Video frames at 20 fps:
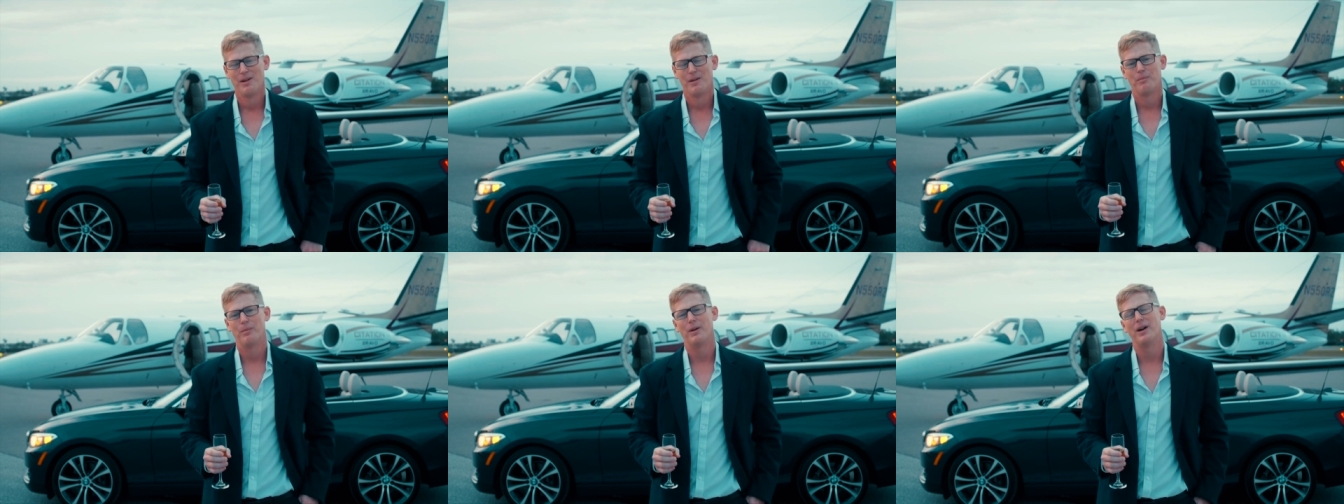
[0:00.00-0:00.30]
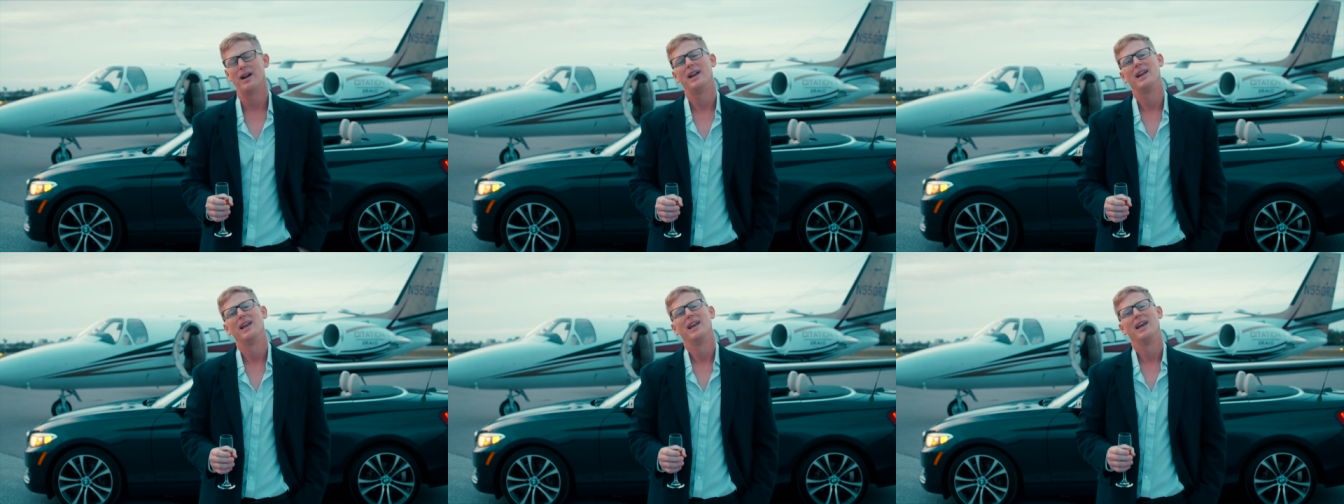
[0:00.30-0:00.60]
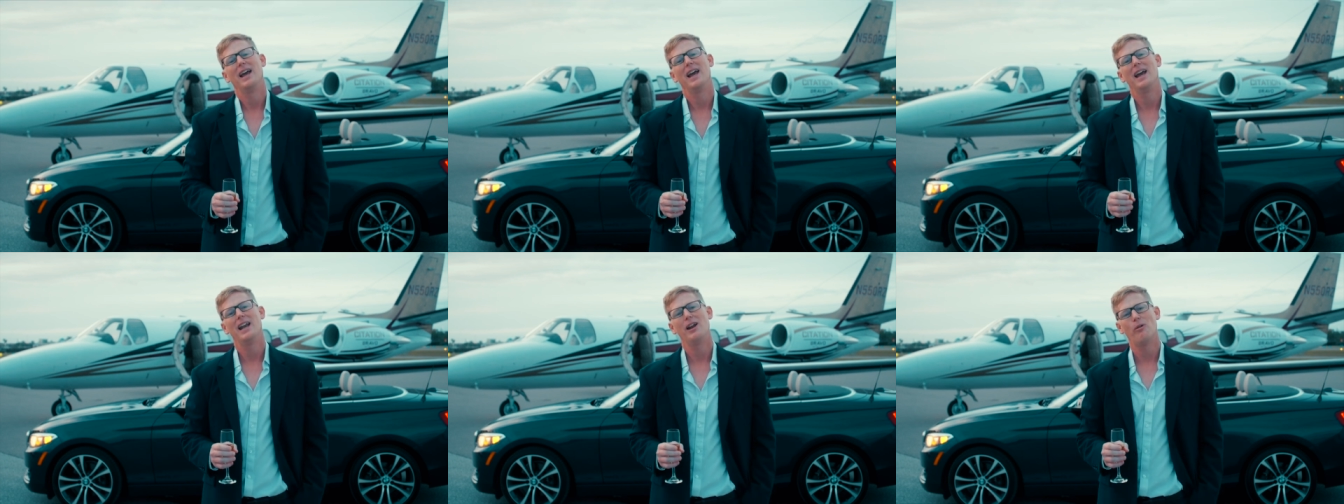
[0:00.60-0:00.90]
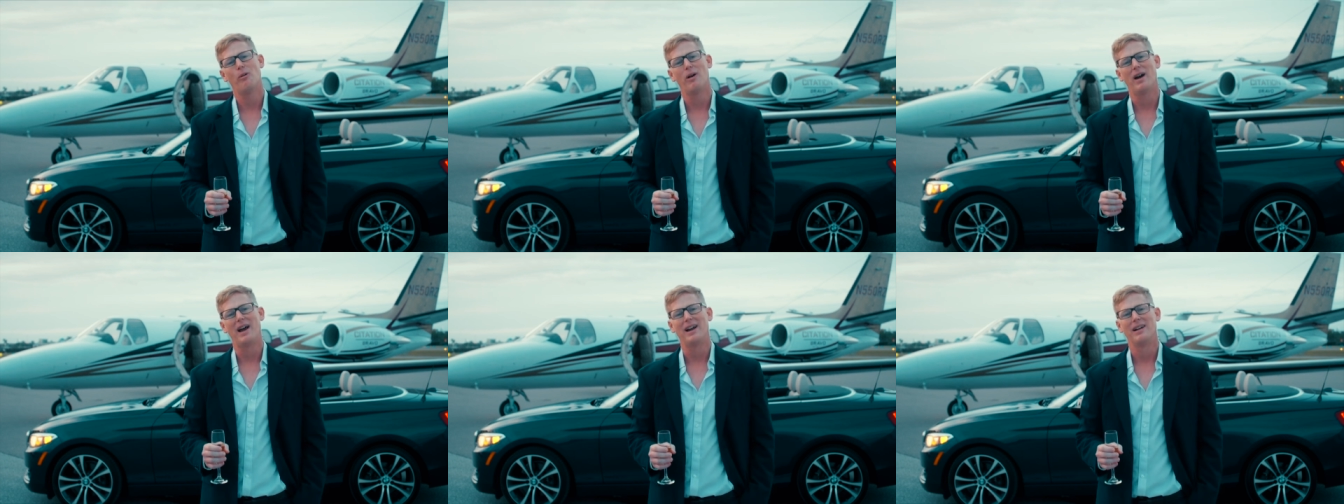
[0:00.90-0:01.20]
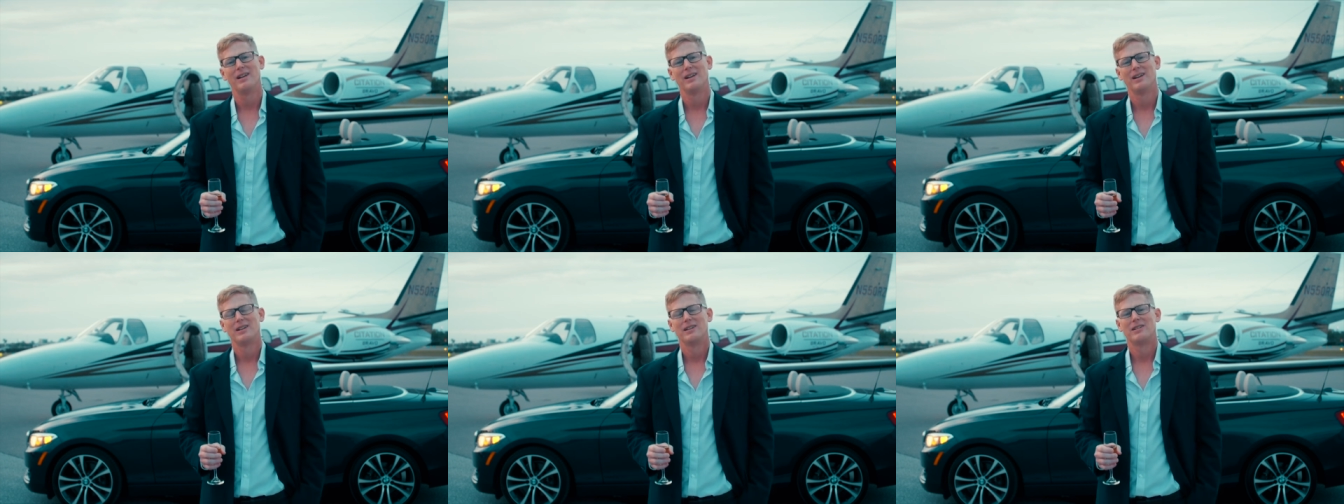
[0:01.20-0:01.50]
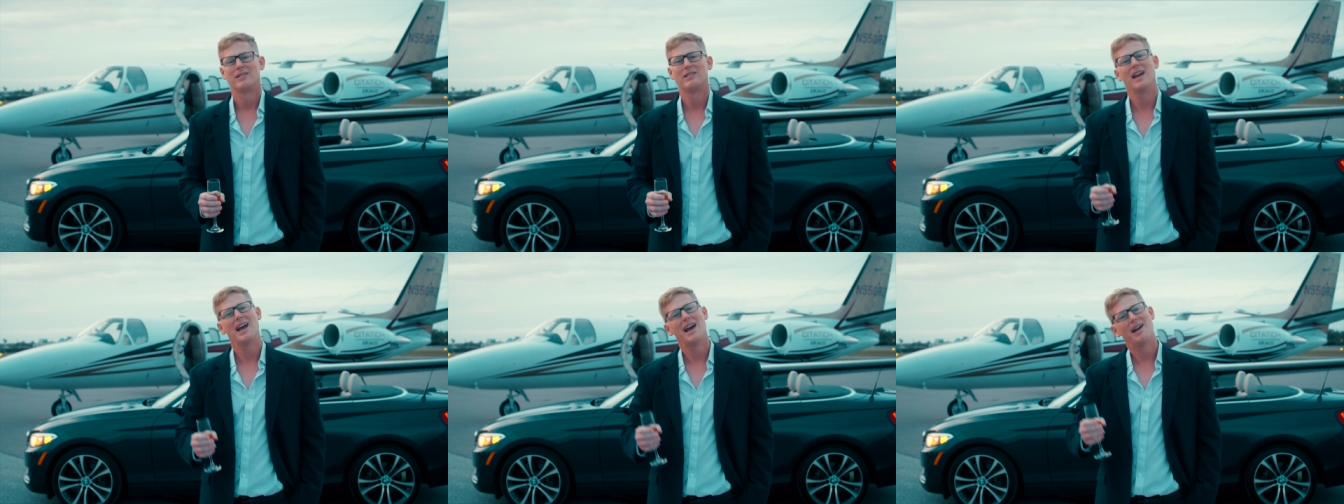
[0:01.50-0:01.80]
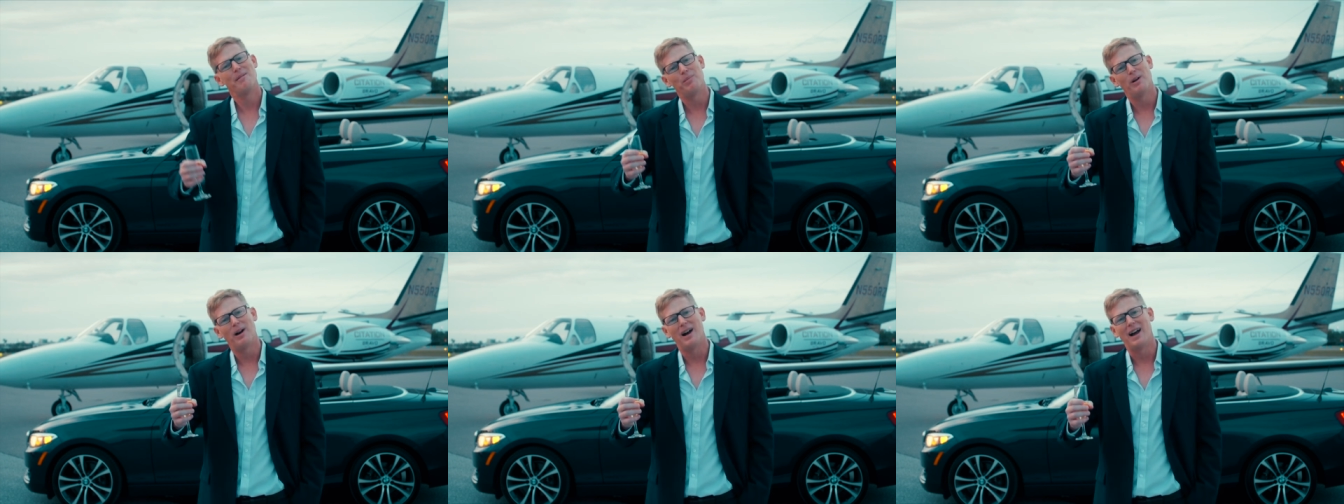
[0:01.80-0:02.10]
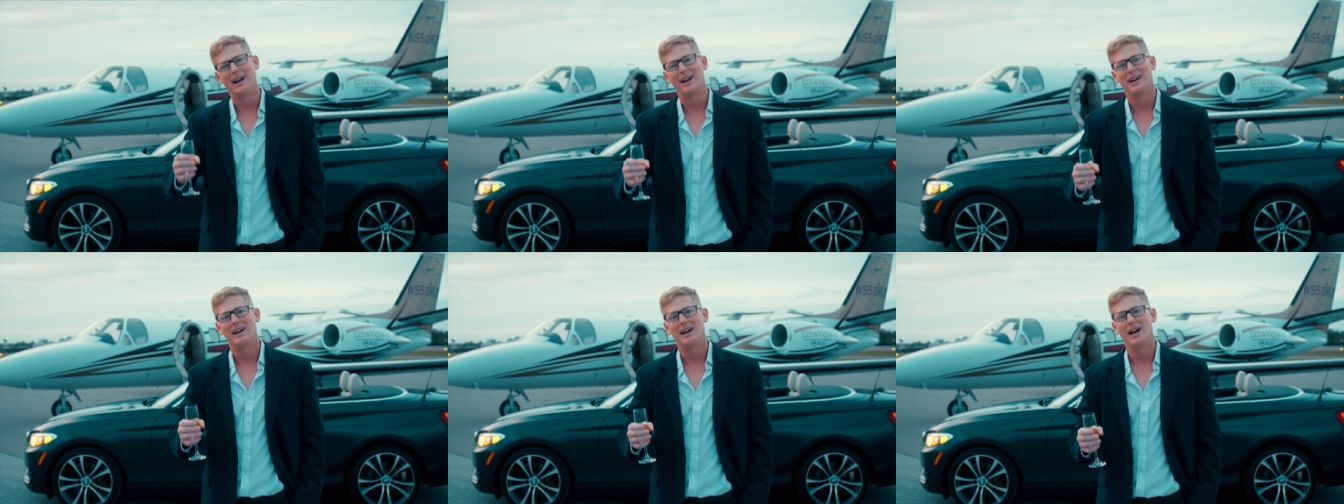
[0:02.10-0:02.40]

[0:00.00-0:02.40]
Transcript: But anyway, Standby.